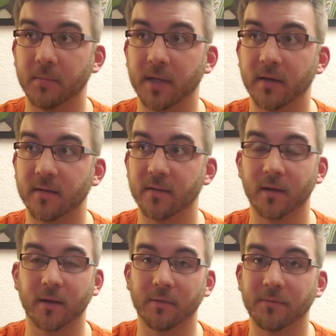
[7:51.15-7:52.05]
because
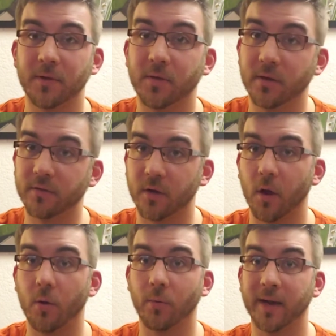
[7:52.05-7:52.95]
a few years
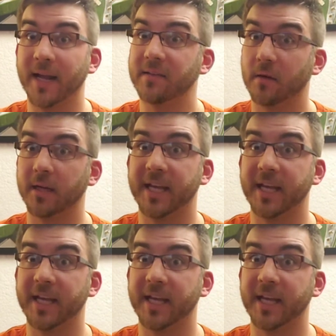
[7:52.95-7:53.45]
ago when I started